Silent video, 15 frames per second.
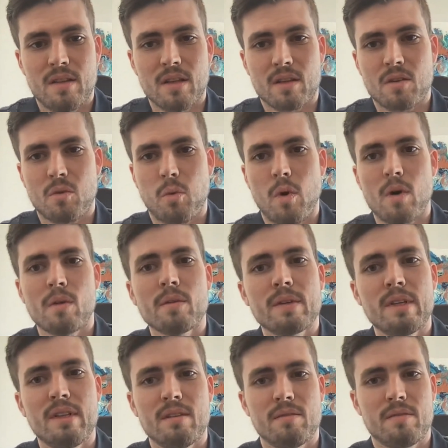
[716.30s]
the
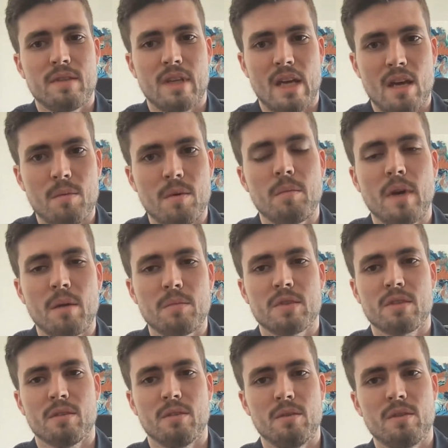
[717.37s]
quality of the
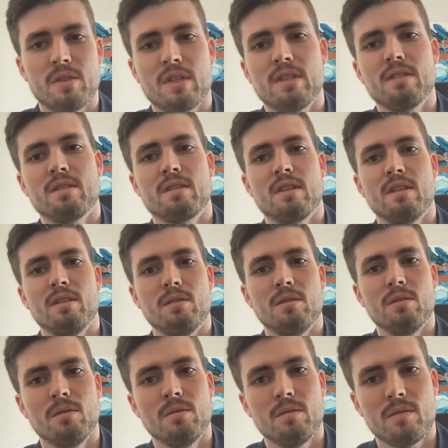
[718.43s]
MMM solutions that
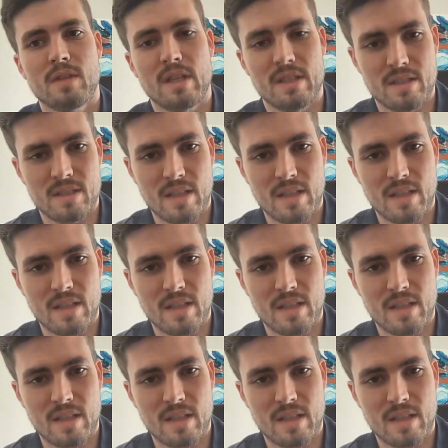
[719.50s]
you can